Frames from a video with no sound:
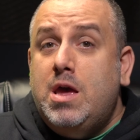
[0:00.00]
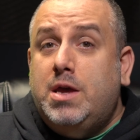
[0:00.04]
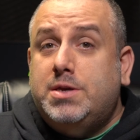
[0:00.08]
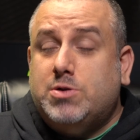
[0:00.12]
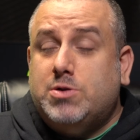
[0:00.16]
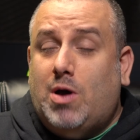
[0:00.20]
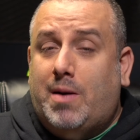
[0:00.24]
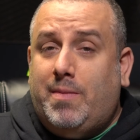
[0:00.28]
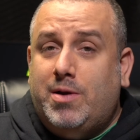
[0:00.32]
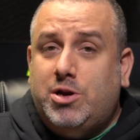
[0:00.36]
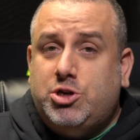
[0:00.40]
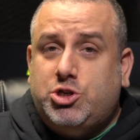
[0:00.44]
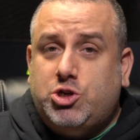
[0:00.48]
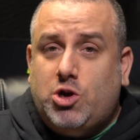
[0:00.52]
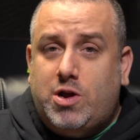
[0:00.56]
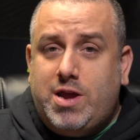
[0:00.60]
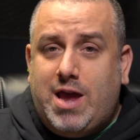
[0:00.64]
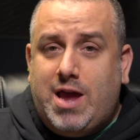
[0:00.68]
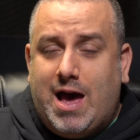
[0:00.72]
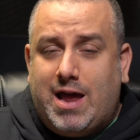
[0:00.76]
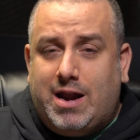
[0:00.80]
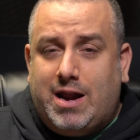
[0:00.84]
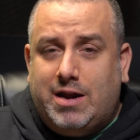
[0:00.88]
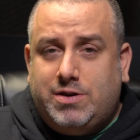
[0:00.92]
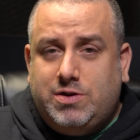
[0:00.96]
So I'm going to show you
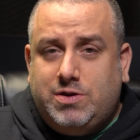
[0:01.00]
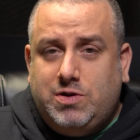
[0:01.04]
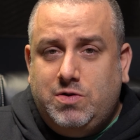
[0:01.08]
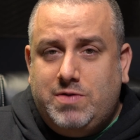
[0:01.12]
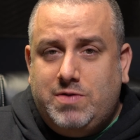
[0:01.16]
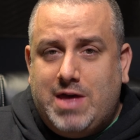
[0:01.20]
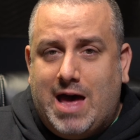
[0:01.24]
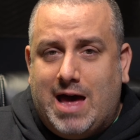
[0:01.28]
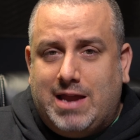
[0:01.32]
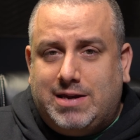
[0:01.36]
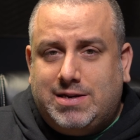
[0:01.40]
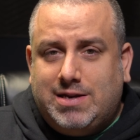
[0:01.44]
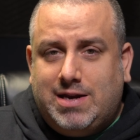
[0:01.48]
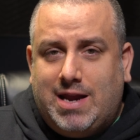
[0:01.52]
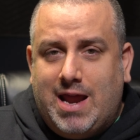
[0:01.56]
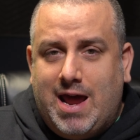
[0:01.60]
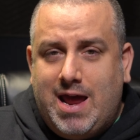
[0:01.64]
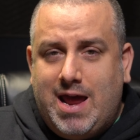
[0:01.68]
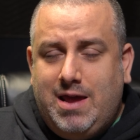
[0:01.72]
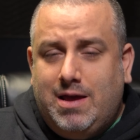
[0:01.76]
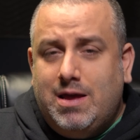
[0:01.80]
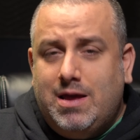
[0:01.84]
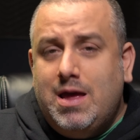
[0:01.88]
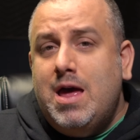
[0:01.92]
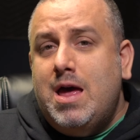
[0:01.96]
how to do that
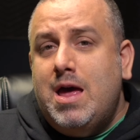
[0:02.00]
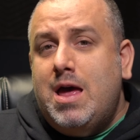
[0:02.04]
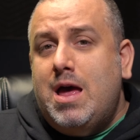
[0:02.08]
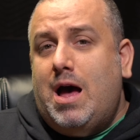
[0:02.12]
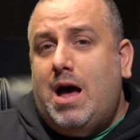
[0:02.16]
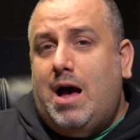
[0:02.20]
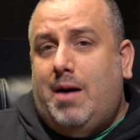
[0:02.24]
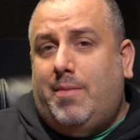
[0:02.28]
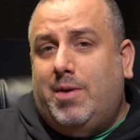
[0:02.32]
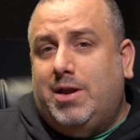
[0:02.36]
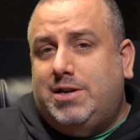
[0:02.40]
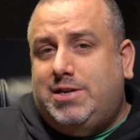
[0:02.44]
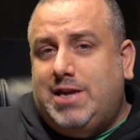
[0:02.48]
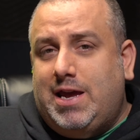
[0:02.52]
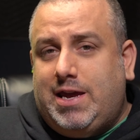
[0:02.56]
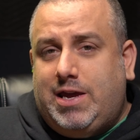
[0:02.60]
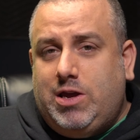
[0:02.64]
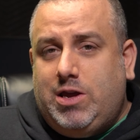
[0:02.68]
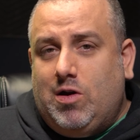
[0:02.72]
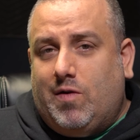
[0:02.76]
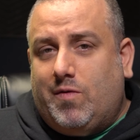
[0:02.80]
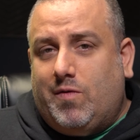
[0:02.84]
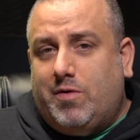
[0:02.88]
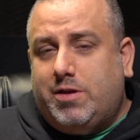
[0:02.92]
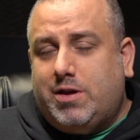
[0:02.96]
today. I'm going to take
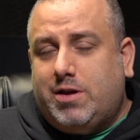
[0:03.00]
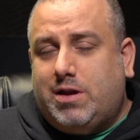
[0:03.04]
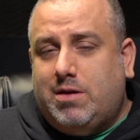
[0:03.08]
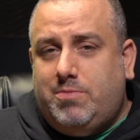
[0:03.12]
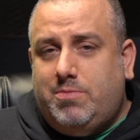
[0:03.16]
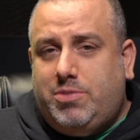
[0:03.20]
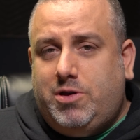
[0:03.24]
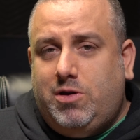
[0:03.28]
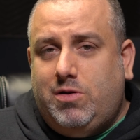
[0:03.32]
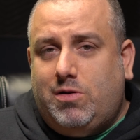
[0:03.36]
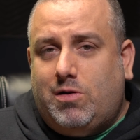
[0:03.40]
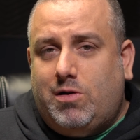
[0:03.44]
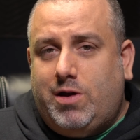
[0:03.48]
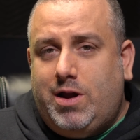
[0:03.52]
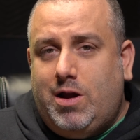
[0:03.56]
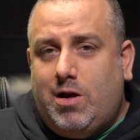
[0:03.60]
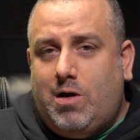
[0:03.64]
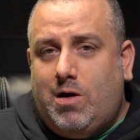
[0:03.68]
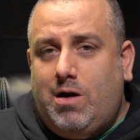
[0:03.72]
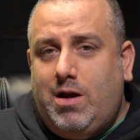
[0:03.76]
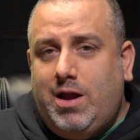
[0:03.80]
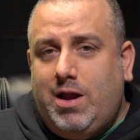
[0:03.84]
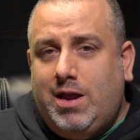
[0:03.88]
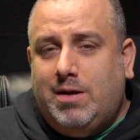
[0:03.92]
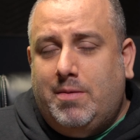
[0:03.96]
you over to the computer
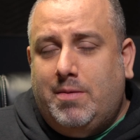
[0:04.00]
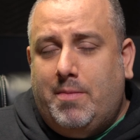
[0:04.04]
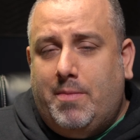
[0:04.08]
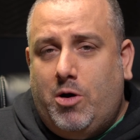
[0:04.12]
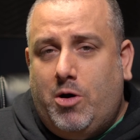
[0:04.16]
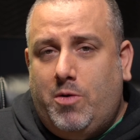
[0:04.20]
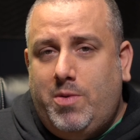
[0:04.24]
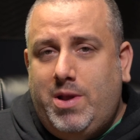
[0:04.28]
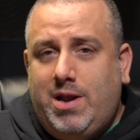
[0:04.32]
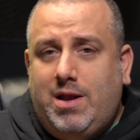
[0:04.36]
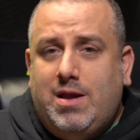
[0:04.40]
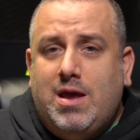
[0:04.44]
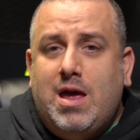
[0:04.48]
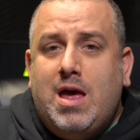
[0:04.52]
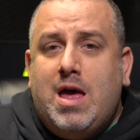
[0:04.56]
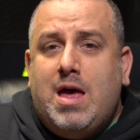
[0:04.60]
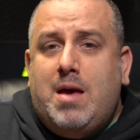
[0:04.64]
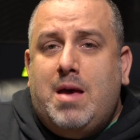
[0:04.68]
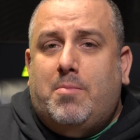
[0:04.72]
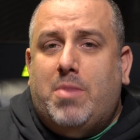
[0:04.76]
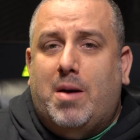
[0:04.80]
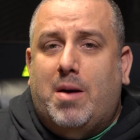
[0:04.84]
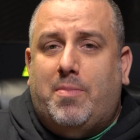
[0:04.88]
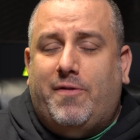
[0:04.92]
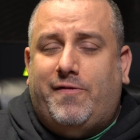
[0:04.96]
here a moment.
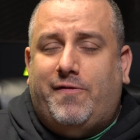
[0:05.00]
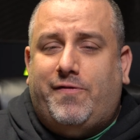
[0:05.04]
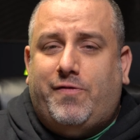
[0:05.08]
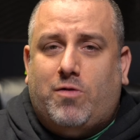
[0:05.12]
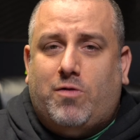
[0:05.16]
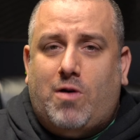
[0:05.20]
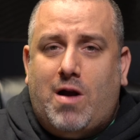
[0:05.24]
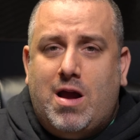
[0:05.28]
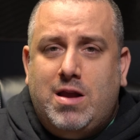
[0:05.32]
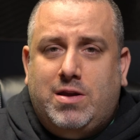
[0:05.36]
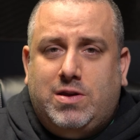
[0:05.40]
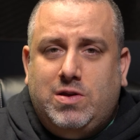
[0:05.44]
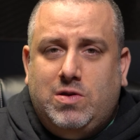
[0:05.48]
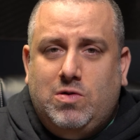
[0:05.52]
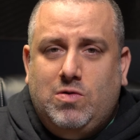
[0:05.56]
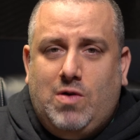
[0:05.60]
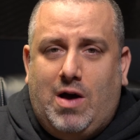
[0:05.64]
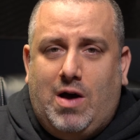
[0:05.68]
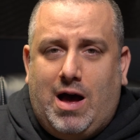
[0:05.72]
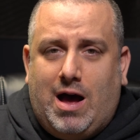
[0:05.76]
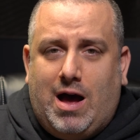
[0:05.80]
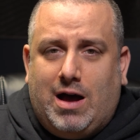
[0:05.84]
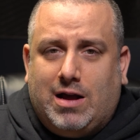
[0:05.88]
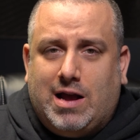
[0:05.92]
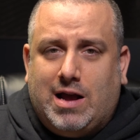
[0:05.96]
But before I do,
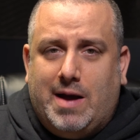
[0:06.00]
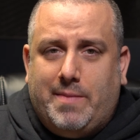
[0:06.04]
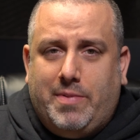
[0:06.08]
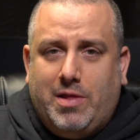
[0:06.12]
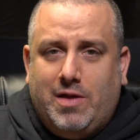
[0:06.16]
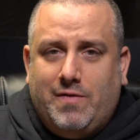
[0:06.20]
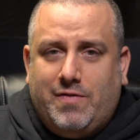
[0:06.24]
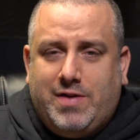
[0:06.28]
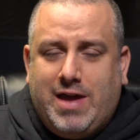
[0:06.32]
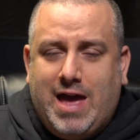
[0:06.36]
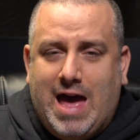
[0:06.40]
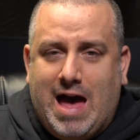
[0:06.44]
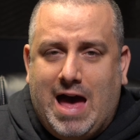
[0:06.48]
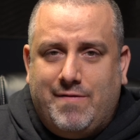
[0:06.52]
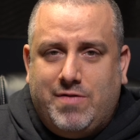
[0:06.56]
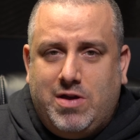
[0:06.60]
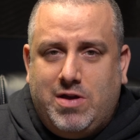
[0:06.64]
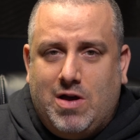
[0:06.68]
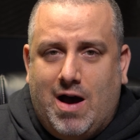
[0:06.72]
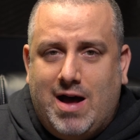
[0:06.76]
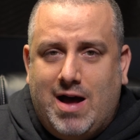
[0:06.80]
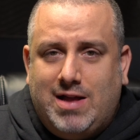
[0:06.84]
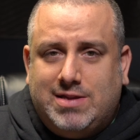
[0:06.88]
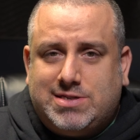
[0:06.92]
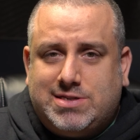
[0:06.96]
a couple of
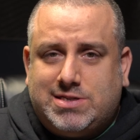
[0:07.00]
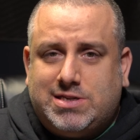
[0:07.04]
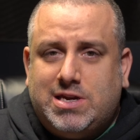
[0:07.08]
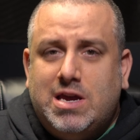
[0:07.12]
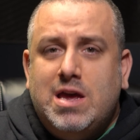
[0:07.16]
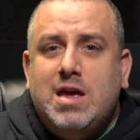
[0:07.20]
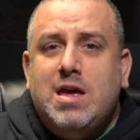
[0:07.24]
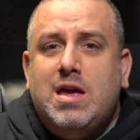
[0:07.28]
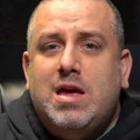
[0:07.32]
caveats.